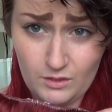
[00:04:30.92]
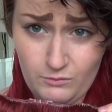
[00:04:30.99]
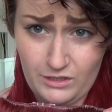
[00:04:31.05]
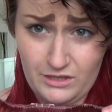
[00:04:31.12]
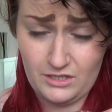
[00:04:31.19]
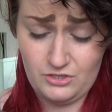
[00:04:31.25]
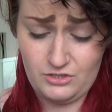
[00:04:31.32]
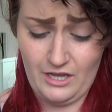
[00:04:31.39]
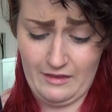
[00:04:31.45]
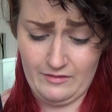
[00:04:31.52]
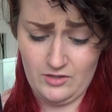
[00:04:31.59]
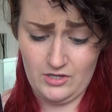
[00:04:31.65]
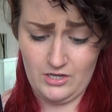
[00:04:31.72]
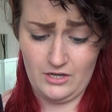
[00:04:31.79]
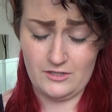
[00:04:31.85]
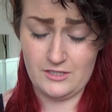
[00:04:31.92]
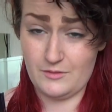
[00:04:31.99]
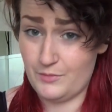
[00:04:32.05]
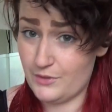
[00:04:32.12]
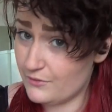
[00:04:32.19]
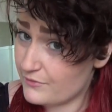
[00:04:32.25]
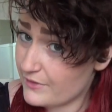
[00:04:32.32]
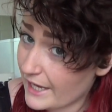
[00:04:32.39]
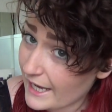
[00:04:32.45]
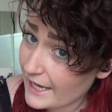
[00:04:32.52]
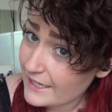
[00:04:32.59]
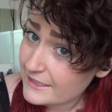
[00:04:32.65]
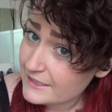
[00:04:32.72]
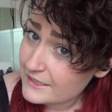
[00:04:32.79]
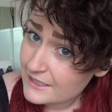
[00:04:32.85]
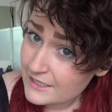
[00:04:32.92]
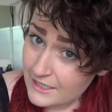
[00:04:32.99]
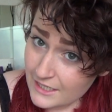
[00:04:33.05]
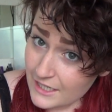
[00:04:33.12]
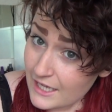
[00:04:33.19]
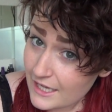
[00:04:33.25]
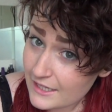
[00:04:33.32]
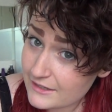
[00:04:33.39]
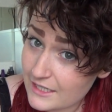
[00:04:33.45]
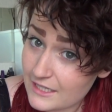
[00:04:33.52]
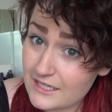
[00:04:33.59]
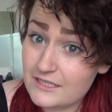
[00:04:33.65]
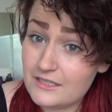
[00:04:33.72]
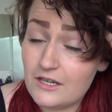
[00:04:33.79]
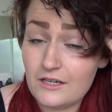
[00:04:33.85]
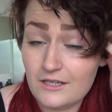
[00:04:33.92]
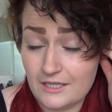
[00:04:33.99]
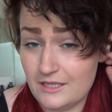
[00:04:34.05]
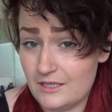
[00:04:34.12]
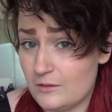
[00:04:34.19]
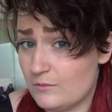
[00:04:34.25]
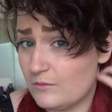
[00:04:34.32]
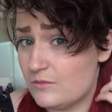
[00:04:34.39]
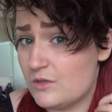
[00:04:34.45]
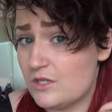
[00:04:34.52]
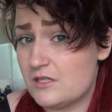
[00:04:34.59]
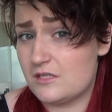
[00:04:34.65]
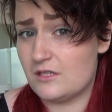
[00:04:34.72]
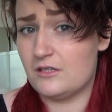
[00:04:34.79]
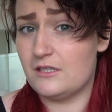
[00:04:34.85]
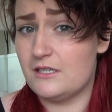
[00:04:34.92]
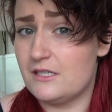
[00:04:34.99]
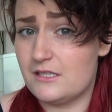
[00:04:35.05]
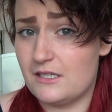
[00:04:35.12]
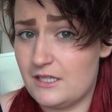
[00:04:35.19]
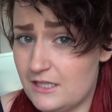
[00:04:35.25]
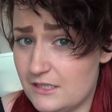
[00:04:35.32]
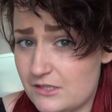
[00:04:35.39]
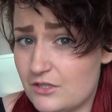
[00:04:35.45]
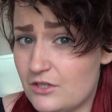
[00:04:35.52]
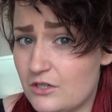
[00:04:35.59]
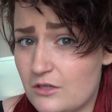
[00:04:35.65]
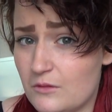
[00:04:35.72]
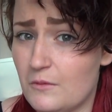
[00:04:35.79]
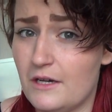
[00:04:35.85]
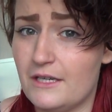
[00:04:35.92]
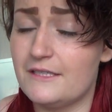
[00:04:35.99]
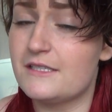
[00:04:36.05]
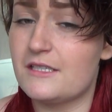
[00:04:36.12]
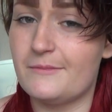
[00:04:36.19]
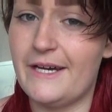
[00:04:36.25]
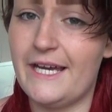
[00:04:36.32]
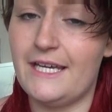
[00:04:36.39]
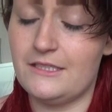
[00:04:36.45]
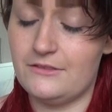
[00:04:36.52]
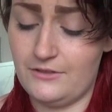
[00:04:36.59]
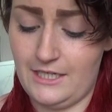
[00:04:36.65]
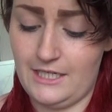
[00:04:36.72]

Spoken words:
with the track that goes above that, and then the sides I need to cut while it's on my head